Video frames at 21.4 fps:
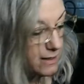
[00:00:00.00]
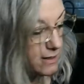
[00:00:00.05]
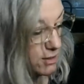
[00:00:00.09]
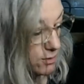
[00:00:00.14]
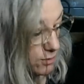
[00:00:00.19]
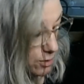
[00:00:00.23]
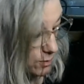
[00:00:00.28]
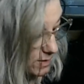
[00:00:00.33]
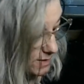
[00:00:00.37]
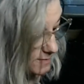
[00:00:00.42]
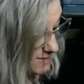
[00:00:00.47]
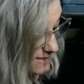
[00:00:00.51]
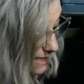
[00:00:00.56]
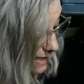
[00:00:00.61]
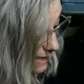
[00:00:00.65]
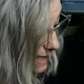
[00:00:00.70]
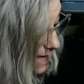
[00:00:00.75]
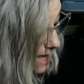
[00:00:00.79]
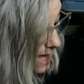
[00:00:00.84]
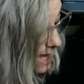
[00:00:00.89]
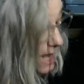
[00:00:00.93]
you know what I'm
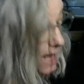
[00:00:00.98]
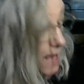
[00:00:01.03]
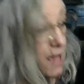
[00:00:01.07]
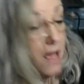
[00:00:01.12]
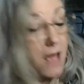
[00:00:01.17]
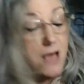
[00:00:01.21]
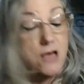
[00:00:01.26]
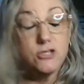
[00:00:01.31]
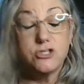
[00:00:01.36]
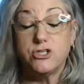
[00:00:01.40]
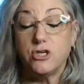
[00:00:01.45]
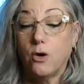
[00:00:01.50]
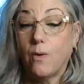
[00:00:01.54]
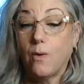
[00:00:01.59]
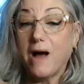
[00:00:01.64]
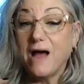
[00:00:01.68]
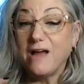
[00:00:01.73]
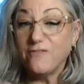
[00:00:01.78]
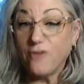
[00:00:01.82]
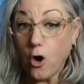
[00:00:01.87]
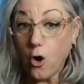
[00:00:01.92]
saying.
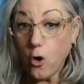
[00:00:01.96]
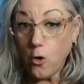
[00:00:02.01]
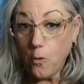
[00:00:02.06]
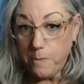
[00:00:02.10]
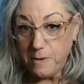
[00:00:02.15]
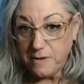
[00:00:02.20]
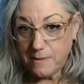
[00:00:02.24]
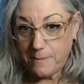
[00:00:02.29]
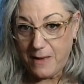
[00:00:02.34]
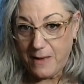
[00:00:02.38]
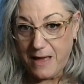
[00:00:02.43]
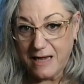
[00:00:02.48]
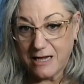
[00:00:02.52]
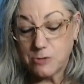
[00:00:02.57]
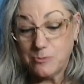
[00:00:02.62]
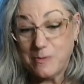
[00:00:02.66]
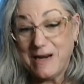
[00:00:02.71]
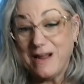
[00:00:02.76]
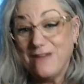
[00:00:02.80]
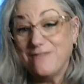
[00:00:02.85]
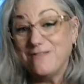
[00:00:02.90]
So I've opened the
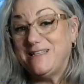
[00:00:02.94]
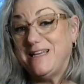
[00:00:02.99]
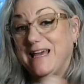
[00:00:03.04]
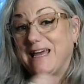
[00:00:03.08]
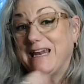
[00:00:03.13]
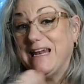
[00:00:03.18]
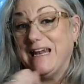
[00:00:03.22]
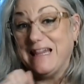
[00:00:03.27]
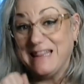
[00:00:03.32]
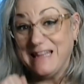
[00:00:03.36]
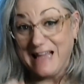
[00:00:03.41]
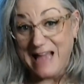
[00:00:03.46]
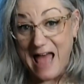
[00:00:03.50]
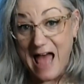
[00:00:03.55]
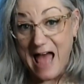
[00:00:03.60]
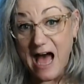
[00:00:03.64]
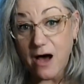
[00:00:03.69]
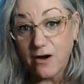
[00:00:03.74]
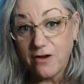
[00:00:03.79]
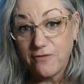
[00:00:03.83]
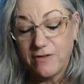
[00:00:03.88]
package, but I haven't taken anything
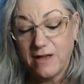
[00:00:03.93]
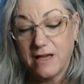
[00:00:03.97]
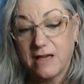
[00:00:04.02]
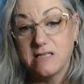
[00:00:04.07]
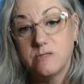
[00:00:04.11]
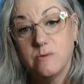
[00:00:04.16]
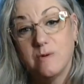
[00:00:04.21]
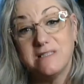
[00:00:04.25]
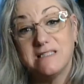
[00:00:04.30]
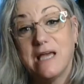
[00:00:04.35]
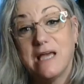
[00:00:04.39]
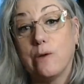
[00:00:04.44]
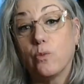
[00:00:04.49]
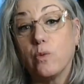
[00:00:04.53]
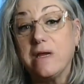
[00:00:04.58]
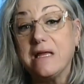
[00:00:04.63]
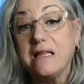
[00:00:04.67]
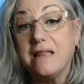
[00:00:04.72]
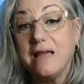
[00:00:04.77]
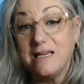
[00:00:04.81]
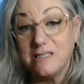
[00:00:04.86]
out of it because once I
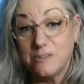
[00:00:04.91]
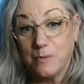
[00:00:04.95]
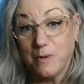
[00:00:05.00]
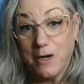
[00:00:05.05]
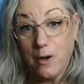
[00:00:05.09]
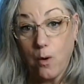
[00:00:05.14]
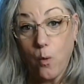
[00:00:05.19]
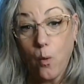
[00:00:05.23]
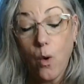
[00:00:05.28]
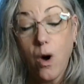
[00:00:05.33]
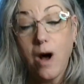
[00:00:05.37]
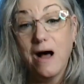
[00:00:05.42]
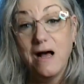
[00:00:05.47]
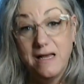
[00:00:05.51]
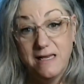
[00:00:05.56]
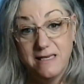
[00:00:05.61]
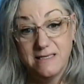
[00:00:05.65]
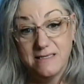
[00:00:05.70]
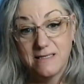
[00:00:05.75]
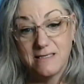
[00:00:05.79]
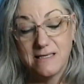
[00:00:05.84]
realized what it
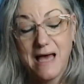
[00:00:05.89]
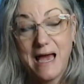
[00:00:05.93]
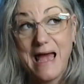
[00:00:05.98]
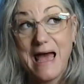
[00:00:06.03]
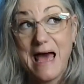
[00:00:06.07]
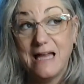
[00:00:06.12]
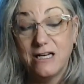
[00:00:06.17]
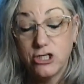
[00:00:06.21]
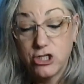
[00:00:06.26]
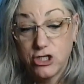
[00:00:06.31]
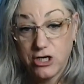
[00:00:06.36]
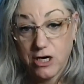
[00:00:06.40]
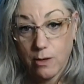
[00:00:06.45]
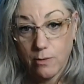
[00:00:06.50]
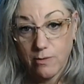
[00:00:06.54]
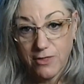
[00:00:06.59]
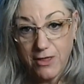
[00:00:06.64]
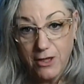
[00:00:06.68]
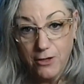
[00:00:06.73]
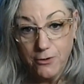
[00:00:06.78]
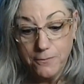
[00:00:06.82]
was, I had to share
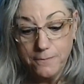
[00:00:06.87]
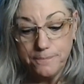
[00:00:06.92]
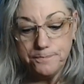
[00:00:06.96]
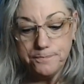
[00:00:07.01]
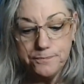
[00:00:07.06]
with you.